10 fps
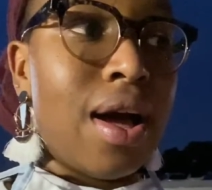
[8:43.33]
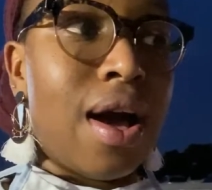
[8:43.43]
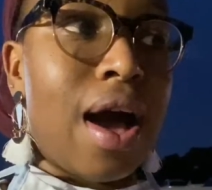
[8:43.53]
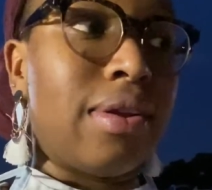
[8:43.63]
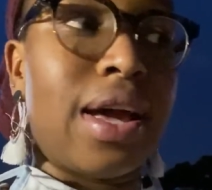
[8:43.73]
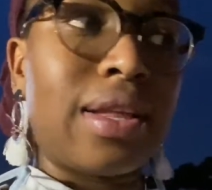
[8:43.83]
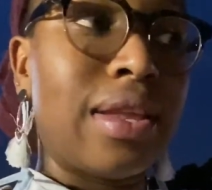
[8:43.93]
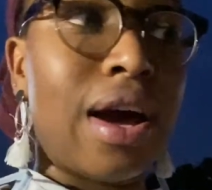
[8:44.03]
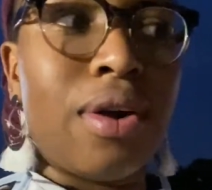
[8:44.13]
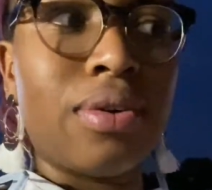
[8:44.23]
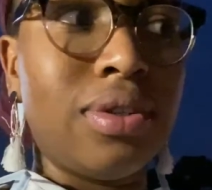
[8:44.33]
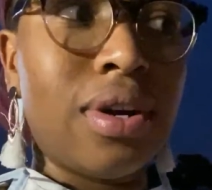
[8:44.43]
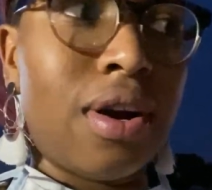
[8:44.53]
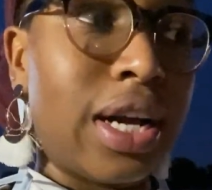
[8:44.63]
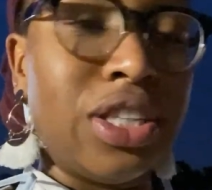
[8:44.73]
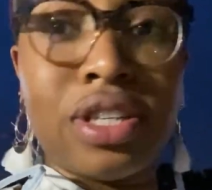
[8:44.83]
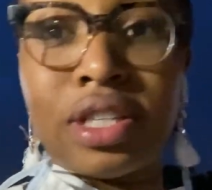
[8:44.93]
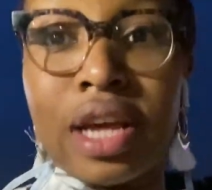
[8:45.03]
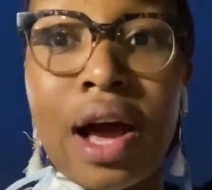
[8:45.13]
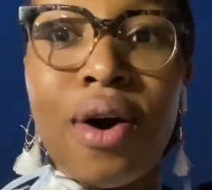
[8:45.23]
I'm like, no, y'all can just
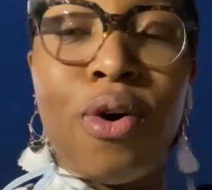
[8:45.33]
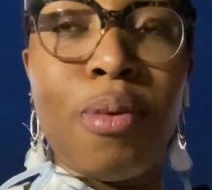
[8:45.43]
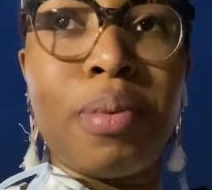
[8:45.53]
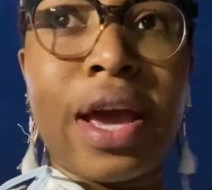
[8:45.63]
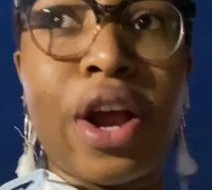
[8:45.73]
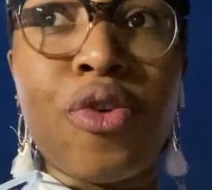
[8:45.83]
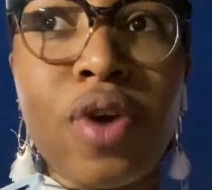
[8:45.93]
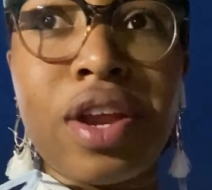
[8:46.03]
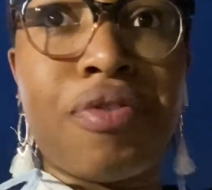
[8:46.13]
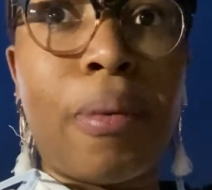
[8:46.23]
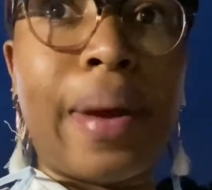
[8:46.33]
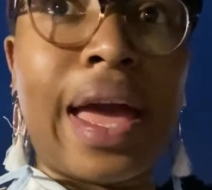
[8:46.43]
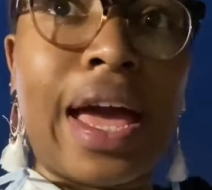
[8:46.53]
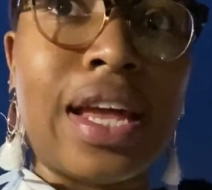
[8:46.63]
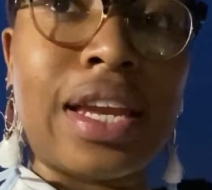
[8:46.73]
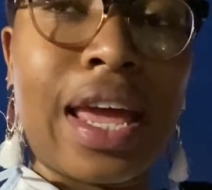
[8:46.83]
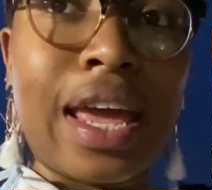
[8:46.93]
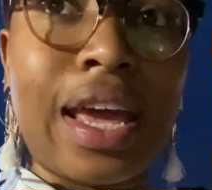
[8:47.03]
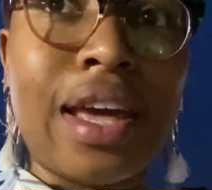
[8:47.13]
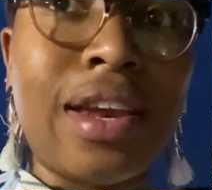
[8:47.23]
stay at home, get her ready for bed,
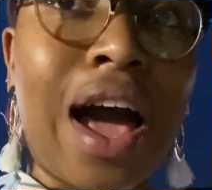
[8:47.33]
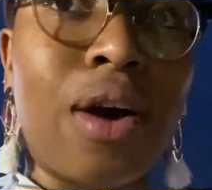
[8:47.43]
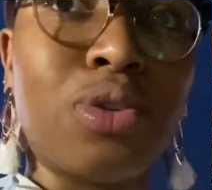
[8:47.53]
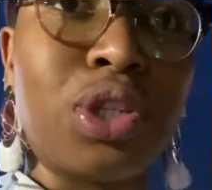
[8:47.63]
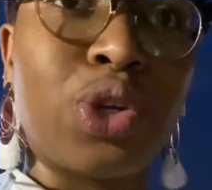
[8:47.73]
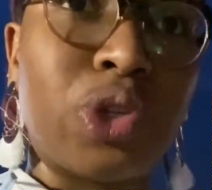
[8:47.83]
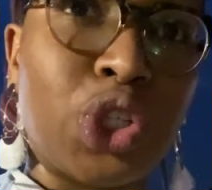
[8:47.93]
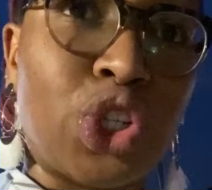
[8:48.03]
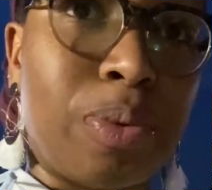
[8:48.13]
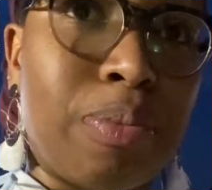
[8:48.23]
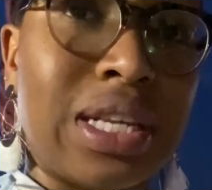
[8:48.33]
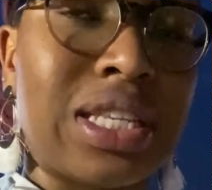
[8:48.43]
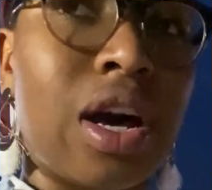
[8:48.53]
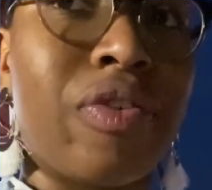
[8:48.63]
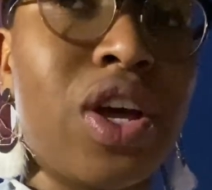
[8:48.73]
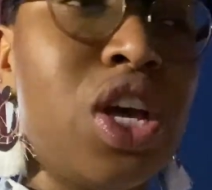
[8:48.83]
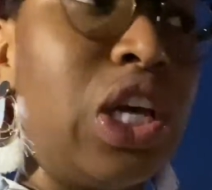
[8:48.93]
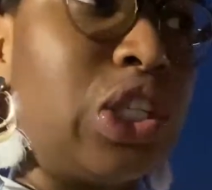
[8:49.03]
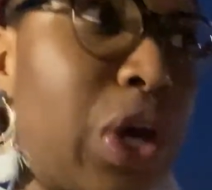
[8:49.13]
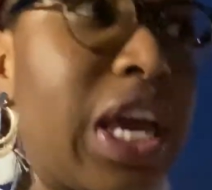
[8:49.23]
and I'll do the grocery shopping myself.
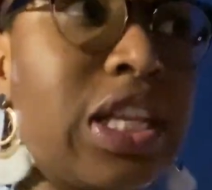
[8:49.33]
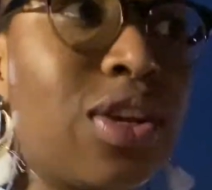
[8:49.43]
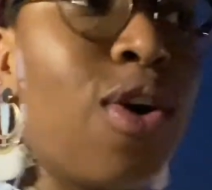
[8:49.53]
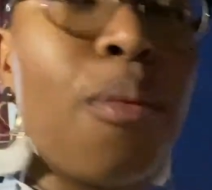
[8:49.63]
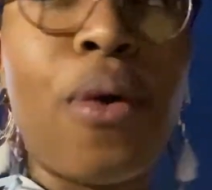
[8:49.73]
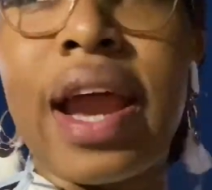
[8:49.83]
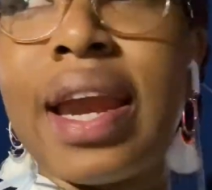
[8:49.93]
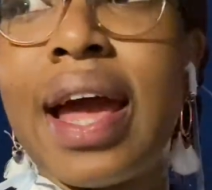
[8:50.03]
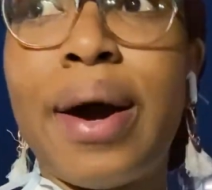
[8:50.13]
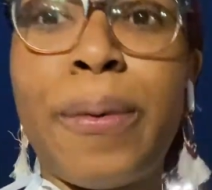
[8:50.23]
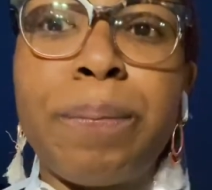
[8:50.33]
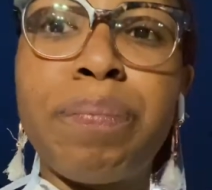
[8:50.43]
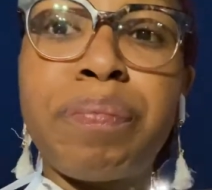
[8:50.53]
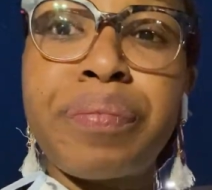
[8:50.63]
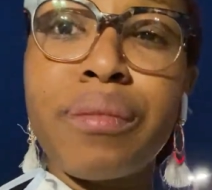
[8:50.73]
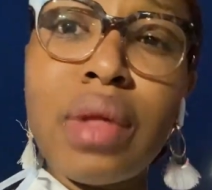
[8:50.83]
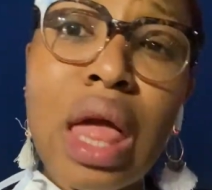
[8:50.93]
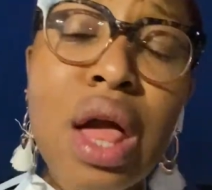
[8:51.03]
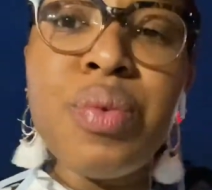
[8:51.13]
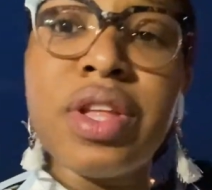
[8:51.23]
So he's home right now
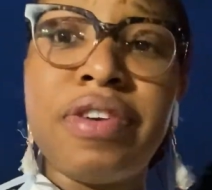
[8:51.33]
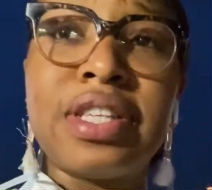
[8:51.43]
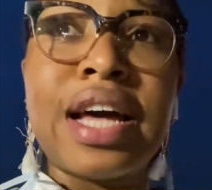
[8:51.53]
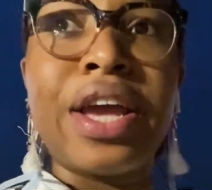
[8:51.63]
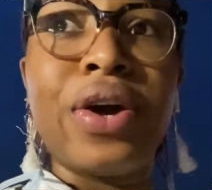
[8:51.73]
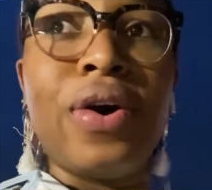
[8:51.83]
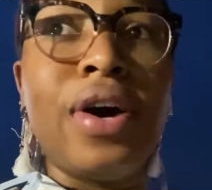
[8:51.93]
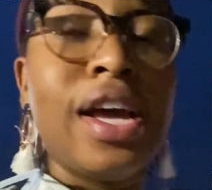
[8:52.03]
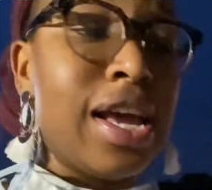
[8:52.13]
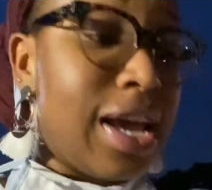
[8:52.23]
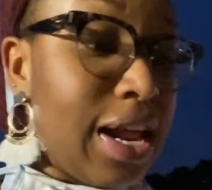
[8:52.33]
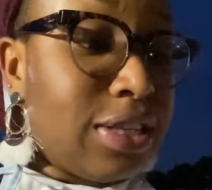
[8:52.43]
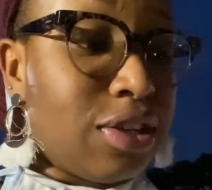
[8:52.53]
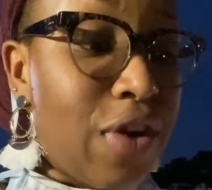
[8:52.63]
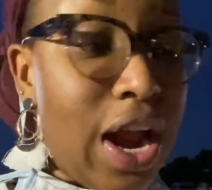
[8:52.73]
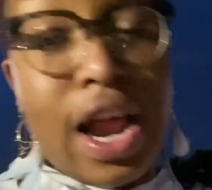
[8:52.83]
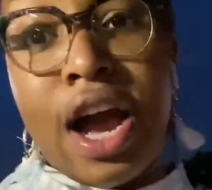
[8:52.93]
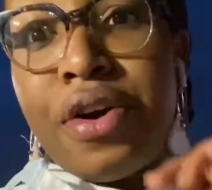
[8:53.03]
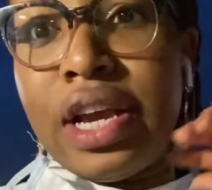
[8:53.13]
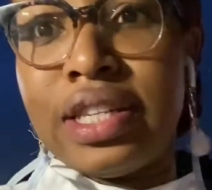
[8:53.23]
with Fisayo, and as of right
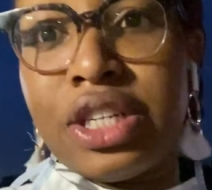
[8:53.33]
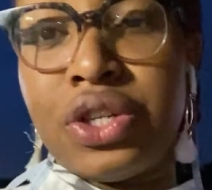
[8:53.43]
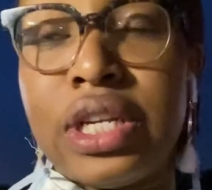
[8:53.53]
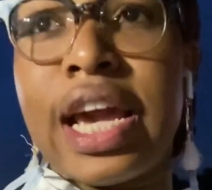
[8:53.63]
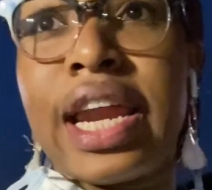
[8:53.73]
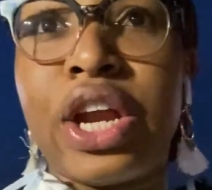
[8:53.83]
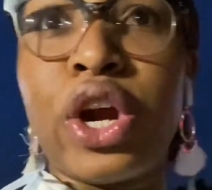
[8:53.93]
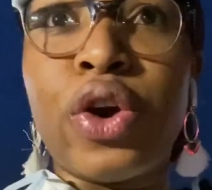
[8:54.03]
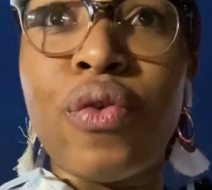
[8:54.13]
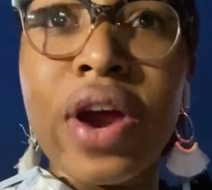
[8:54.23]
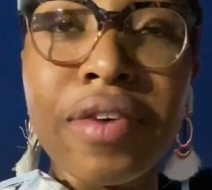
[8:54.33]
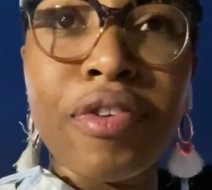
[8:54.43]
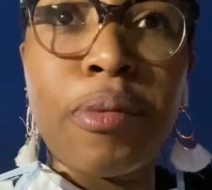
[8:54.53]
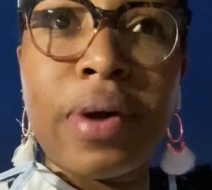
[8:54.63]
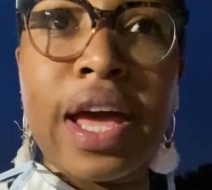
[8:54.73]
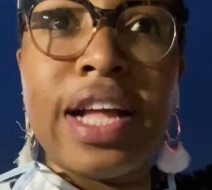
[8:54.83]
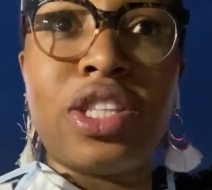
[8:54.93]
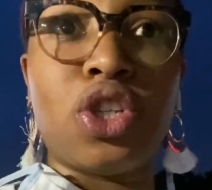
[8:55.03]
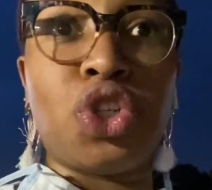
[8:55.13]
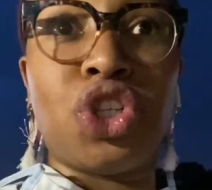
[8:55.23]
now, he's actually getting her ready for
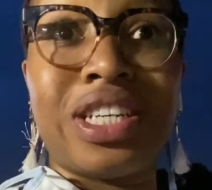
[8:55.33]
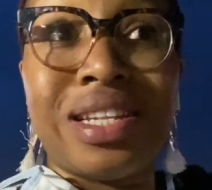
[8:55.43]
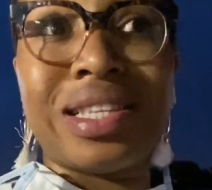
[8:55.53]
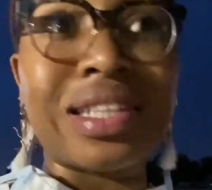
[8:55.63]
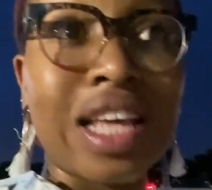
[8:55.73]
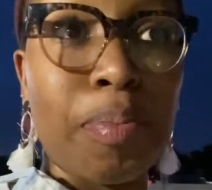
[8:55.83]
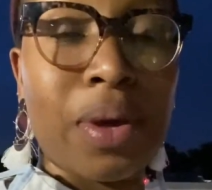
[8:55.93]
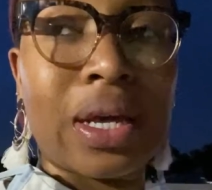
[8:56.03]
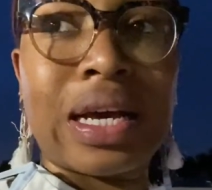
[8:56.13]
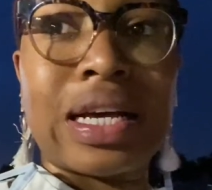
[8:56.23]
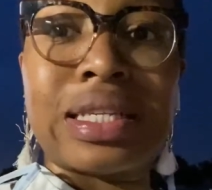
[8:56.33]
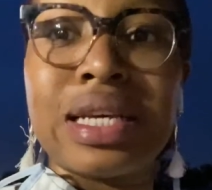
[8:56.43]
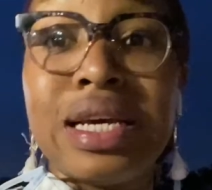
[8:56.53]
bed so she can sleep, because